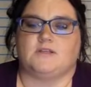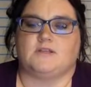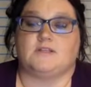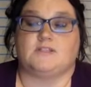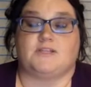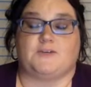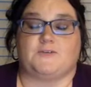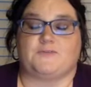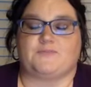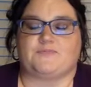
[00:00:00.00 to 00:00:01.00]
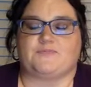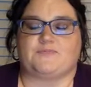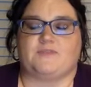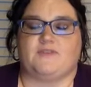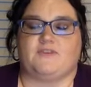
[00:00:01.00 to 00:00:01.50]
so
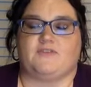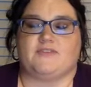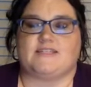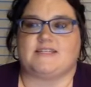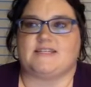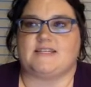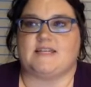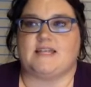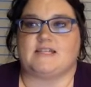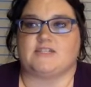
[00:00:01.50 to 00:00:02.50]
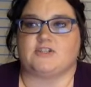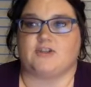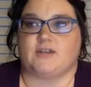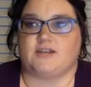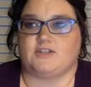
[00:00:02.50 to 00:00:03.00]
if you're visiting, that is
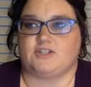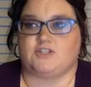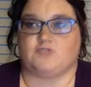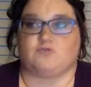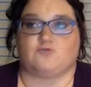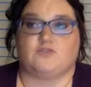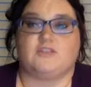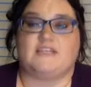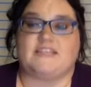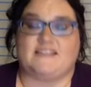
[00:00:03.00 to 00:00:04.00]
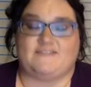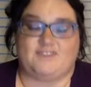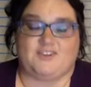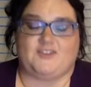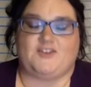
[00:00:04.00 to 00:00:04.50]
great. Just to really get a
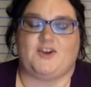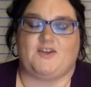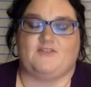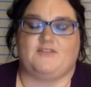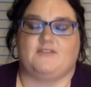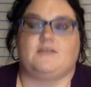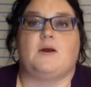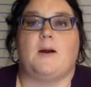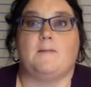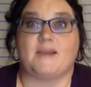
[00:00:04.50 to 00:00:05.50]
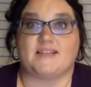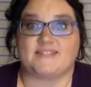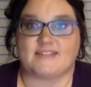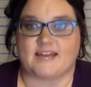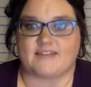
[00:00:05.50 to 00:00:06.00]
view of
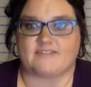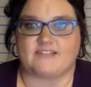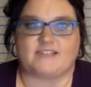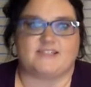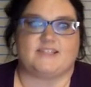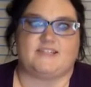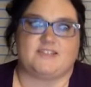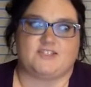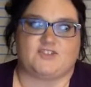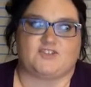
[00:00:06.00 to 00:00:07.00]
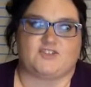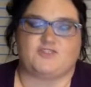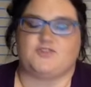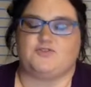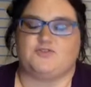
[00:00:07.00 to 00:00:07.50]
amazing athletes and these
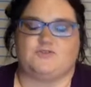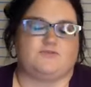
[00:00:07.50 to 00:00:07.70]
surfers who,